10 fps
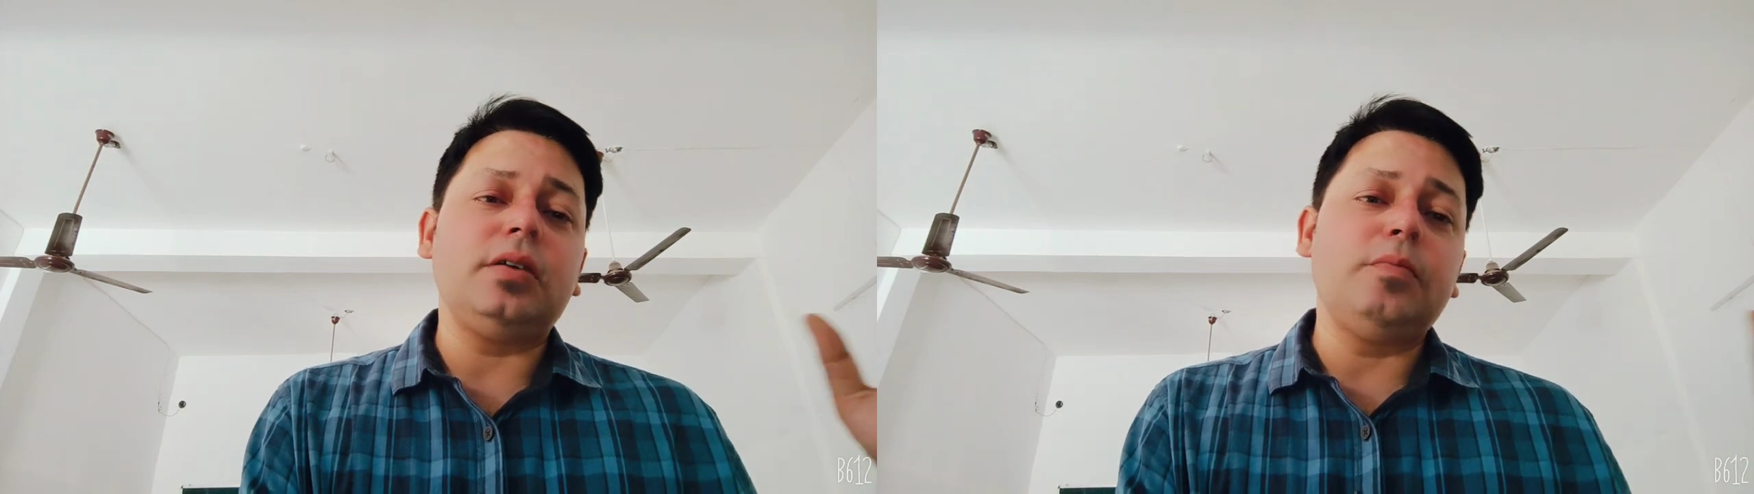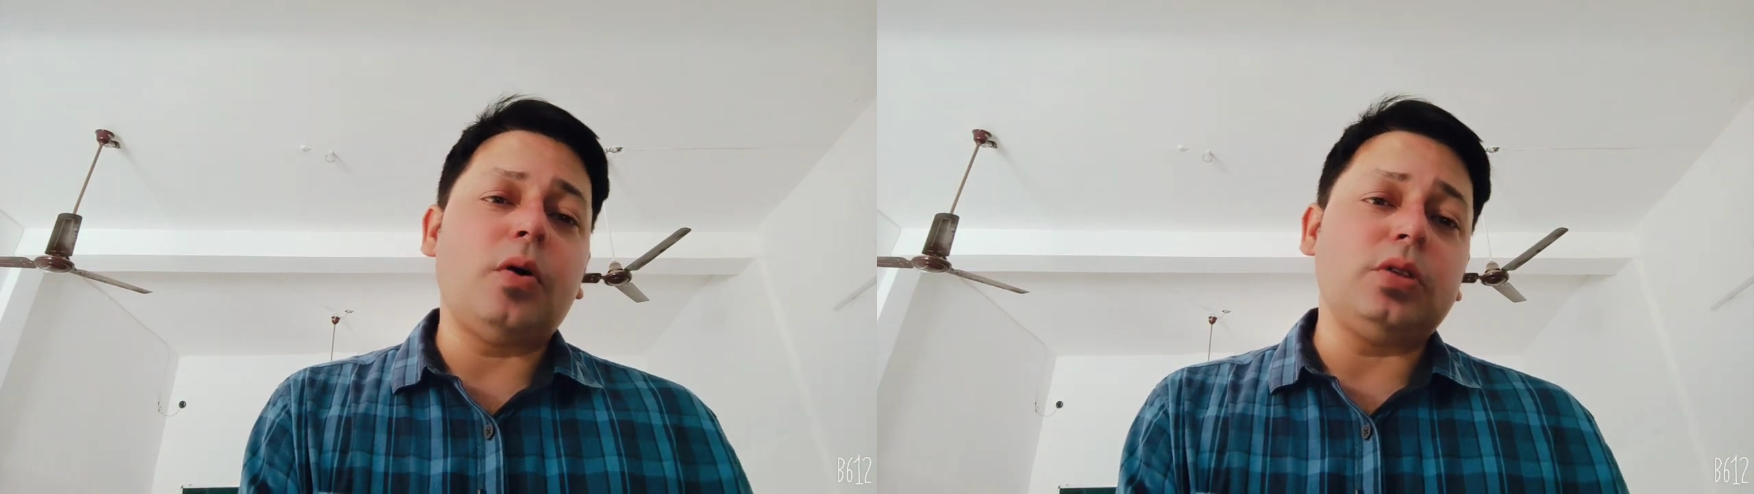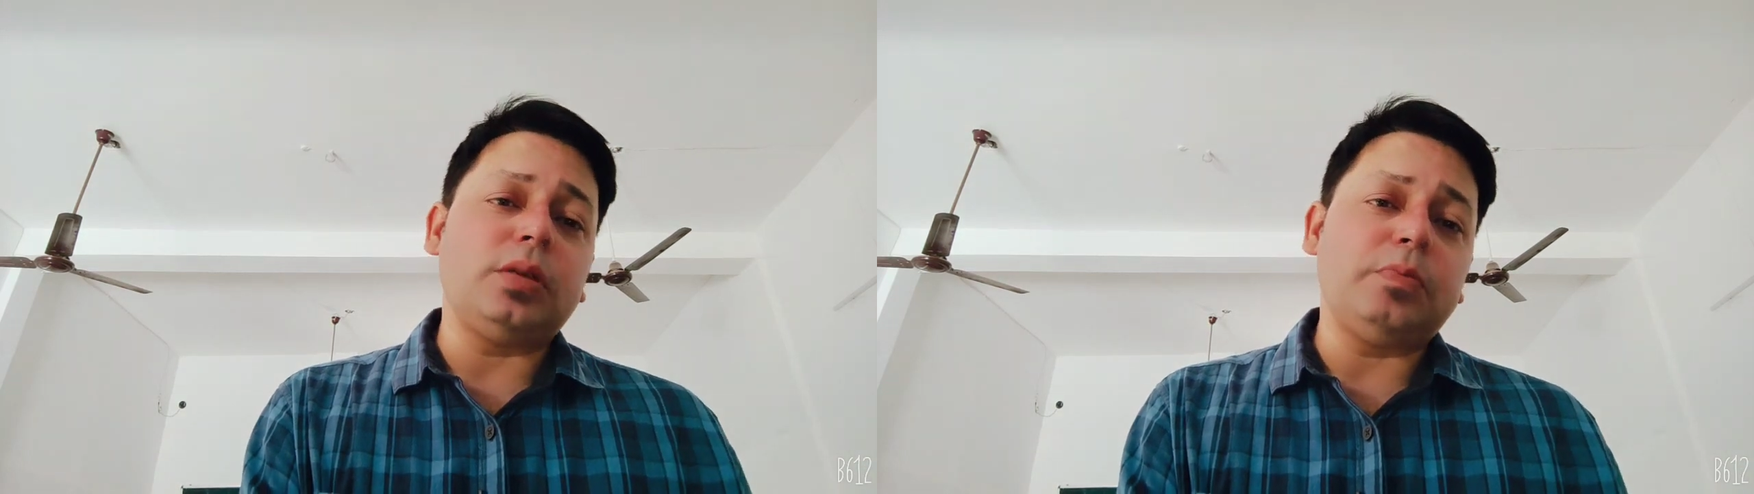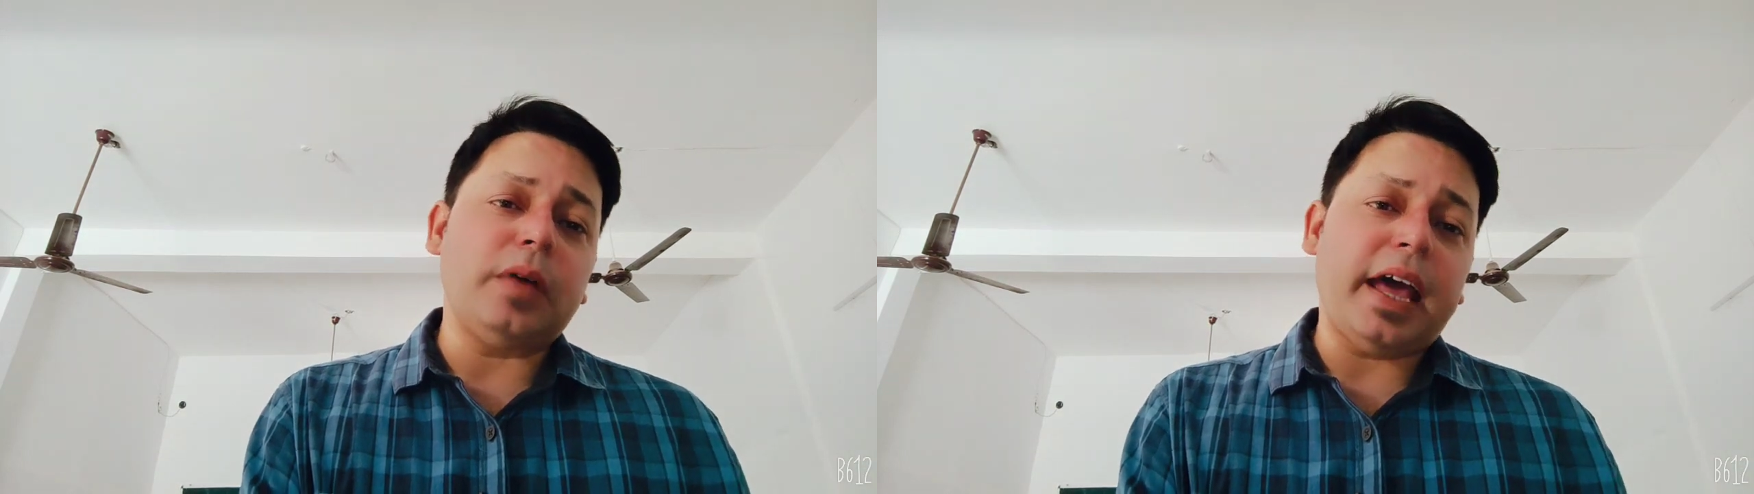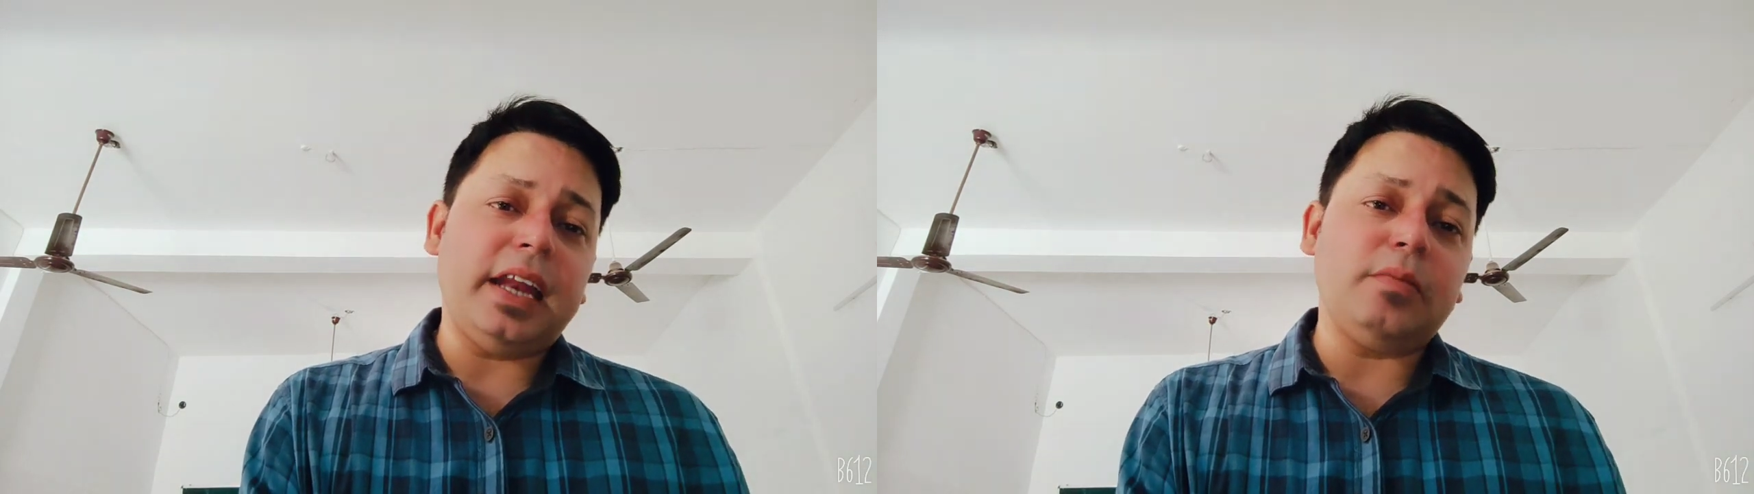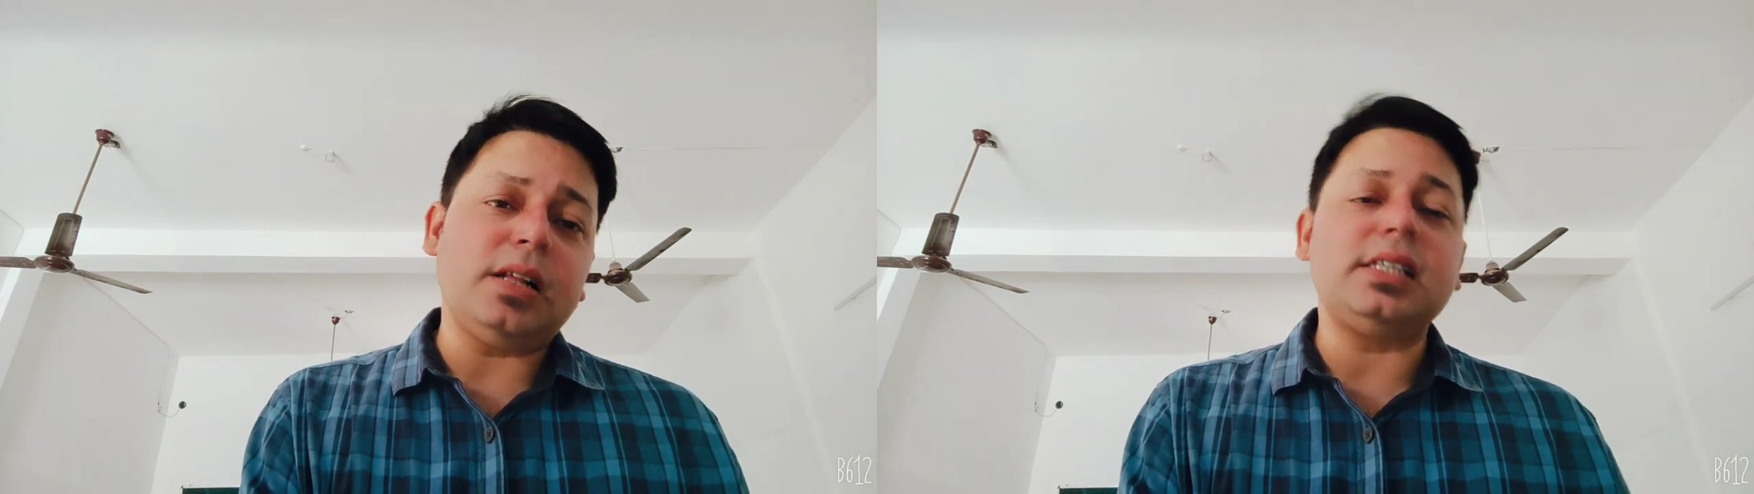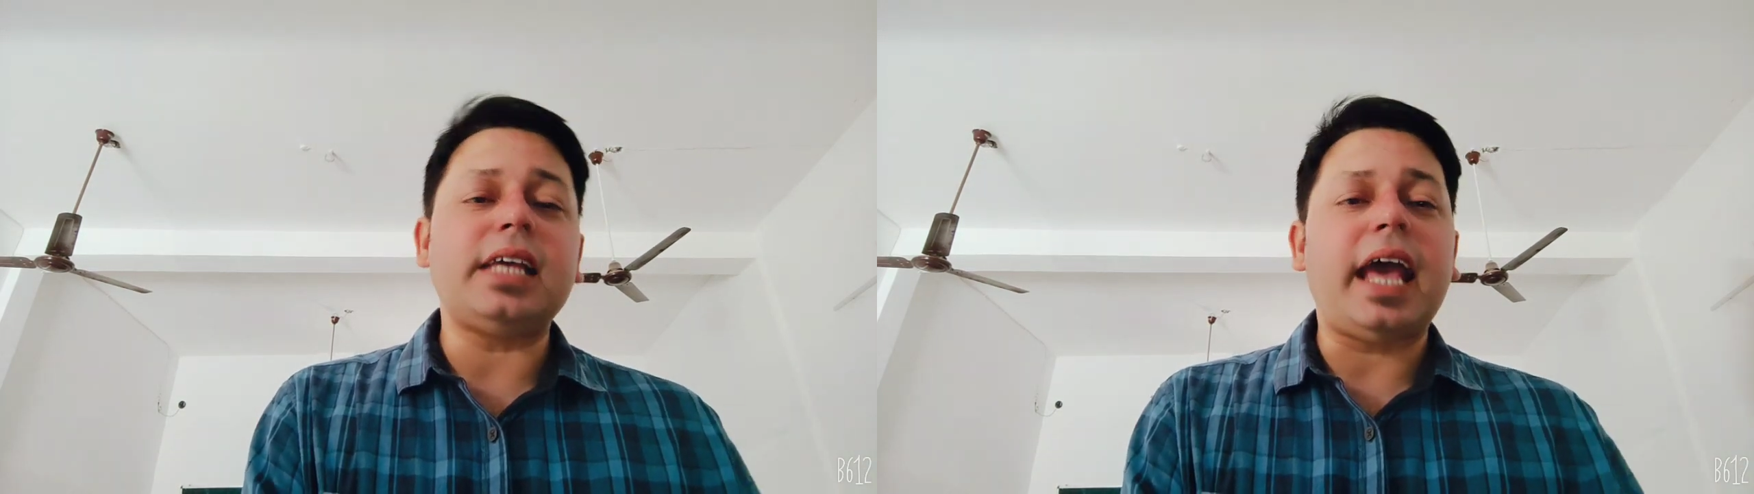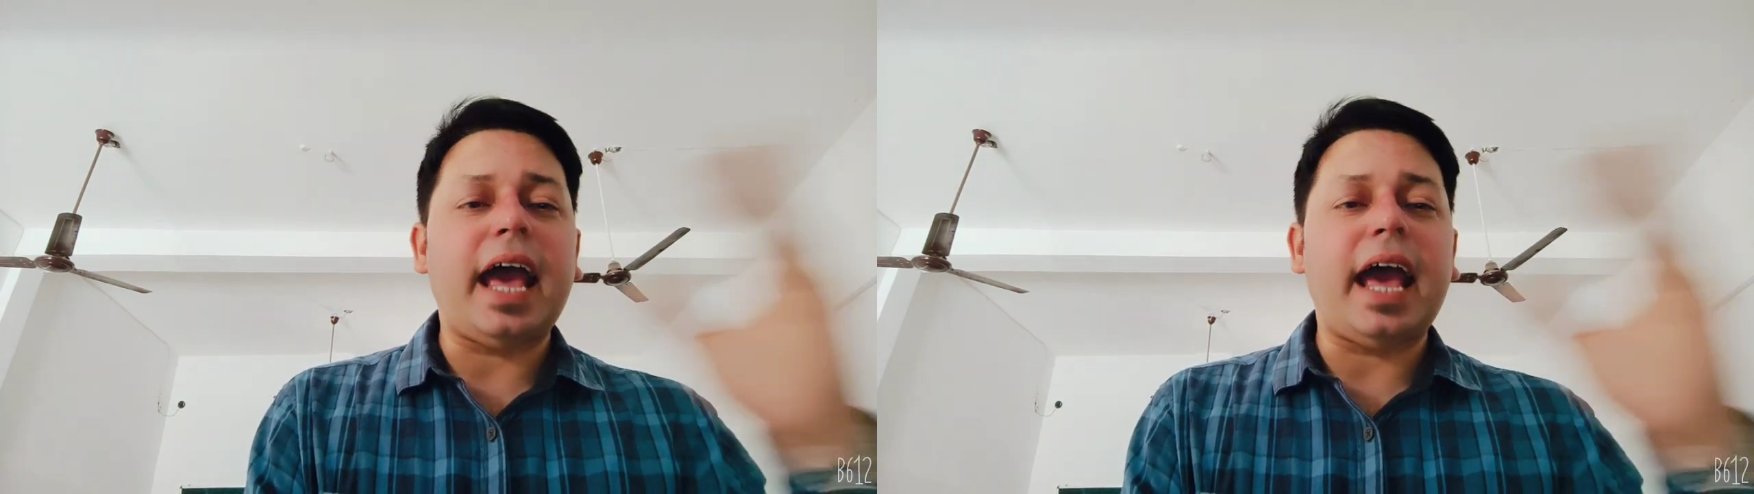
both animals